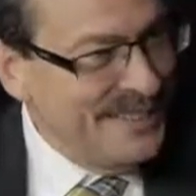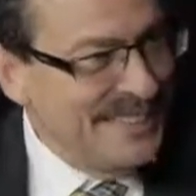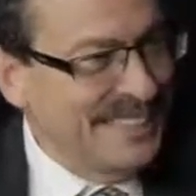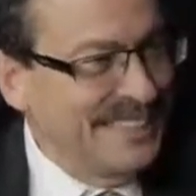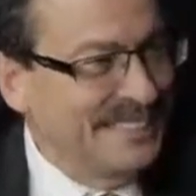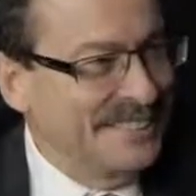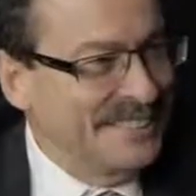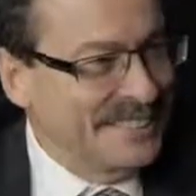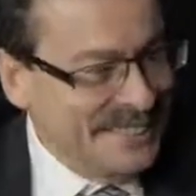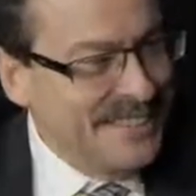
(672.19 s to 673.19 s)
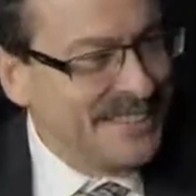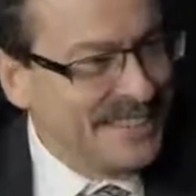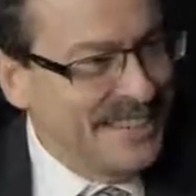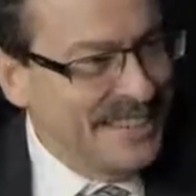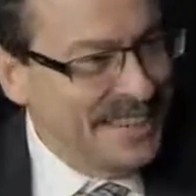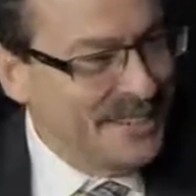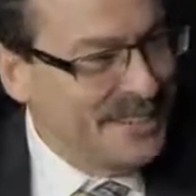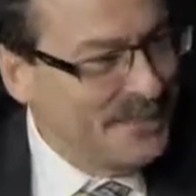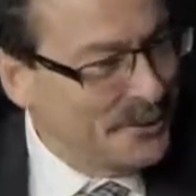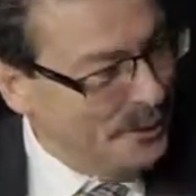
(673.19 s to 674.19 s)
and this
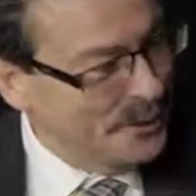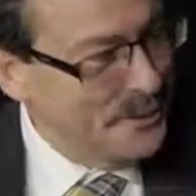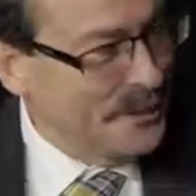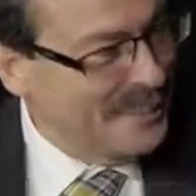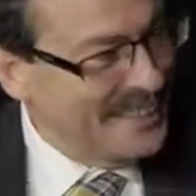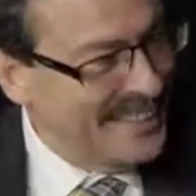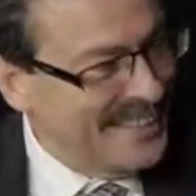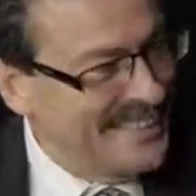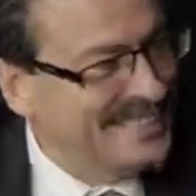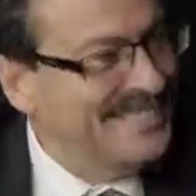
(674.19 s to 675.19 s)
actually solved the bottleneck.